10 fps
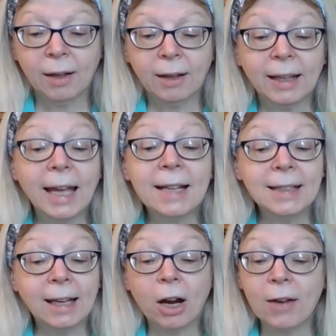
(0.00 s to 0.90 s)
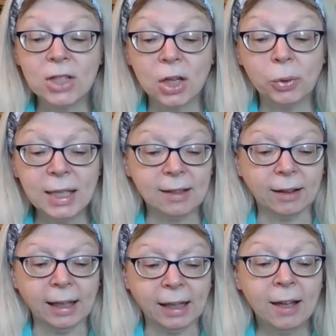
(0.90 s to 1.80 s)
Glad to get off so
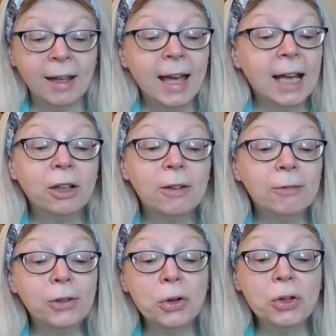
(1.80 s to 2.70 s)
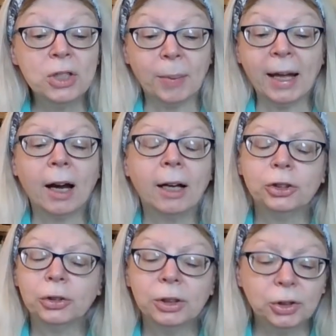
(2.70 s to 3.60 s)
easily, and confused by
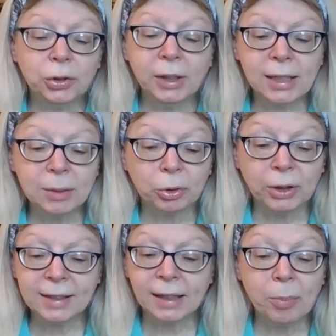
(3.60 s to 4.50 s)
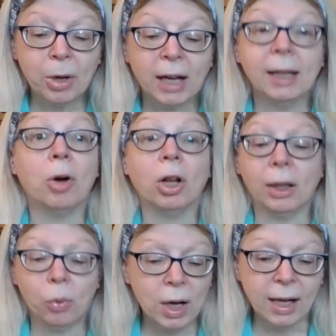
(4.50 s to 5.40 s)
100 duties pressing upon him all
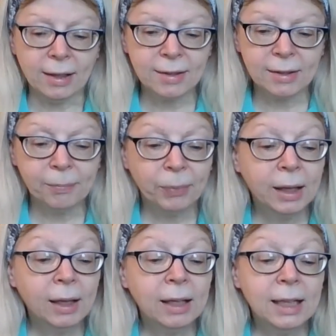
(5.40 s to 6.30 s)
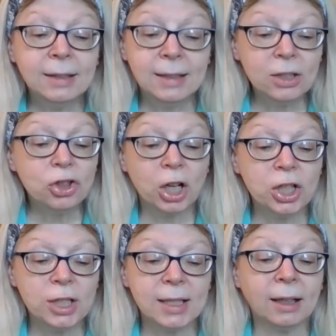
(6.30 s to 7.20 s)
at once, he
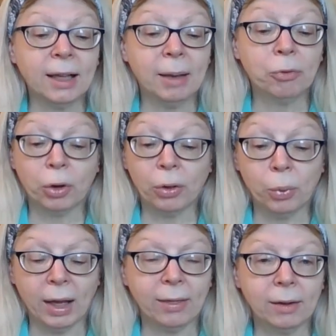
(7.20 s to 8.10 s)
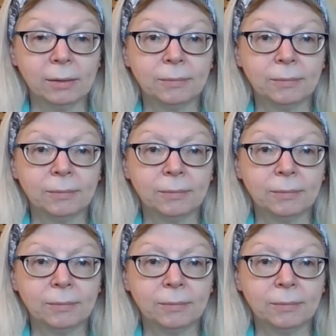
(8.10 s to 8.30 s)
discharges the claim forthwith.